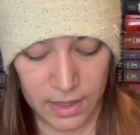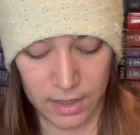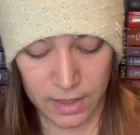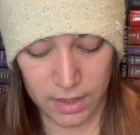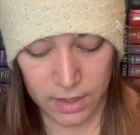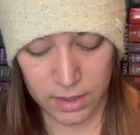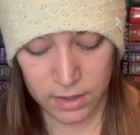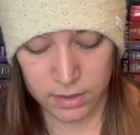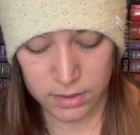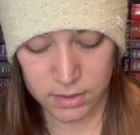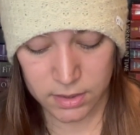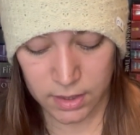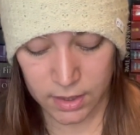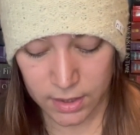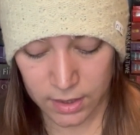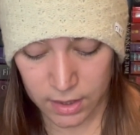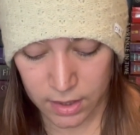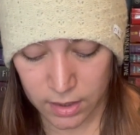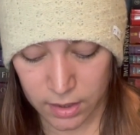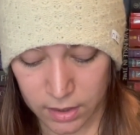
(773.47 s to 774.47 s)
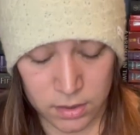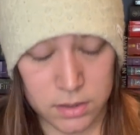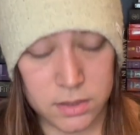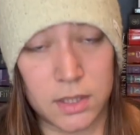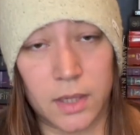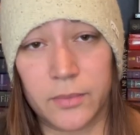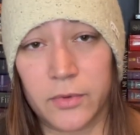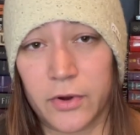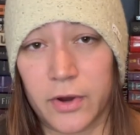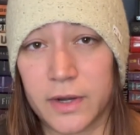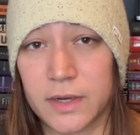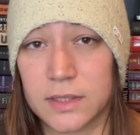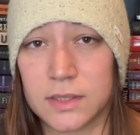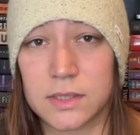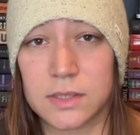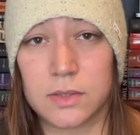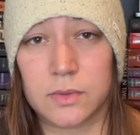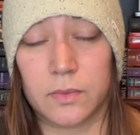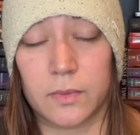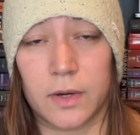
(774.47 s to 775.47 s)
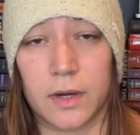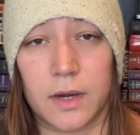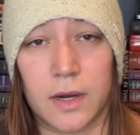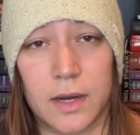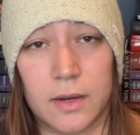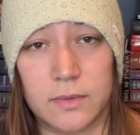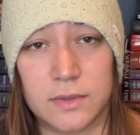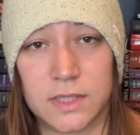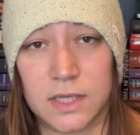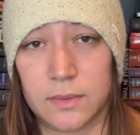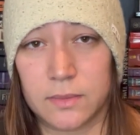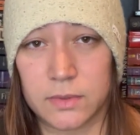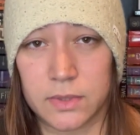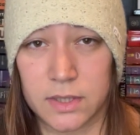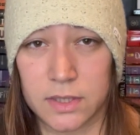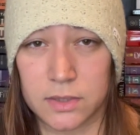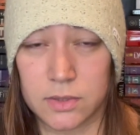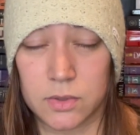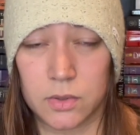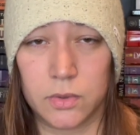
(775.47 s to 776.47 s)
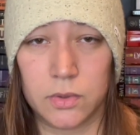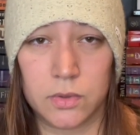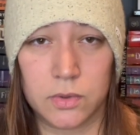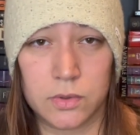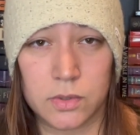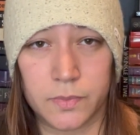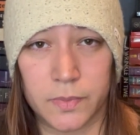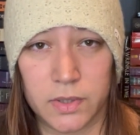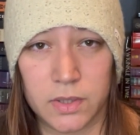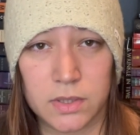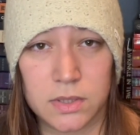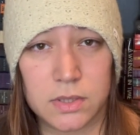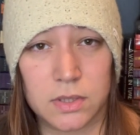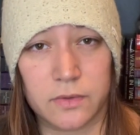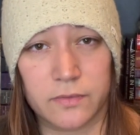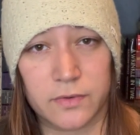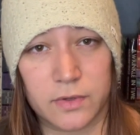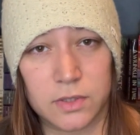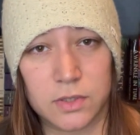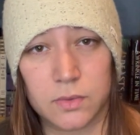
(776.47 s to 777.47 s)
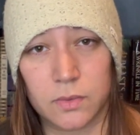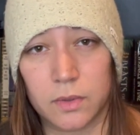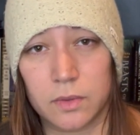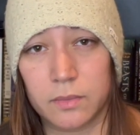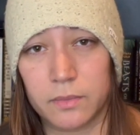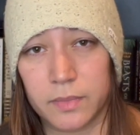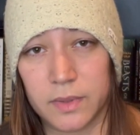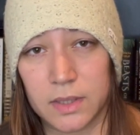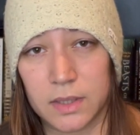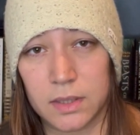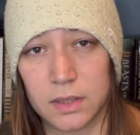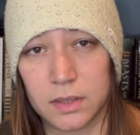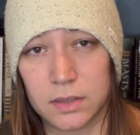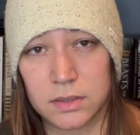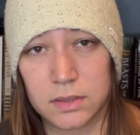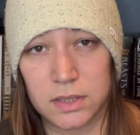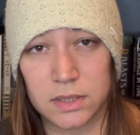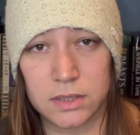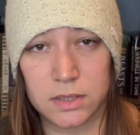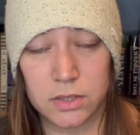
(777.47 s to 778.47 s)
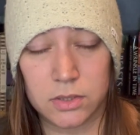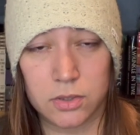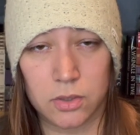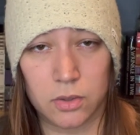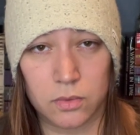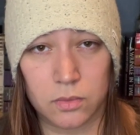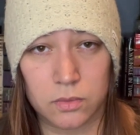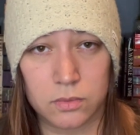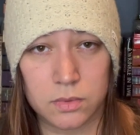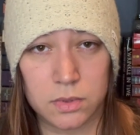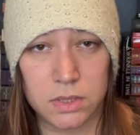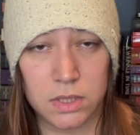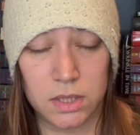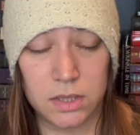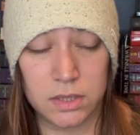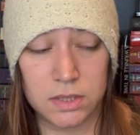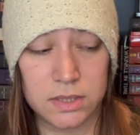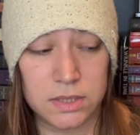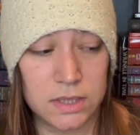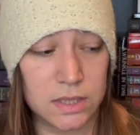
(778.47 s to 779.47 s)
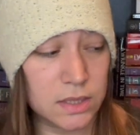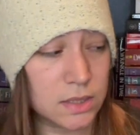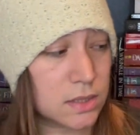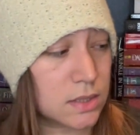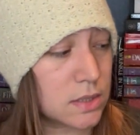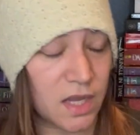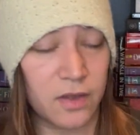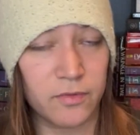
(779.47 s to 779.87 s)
and I got some credits where I was able to get 2 used books, the first one being Daisy Jones and the Six.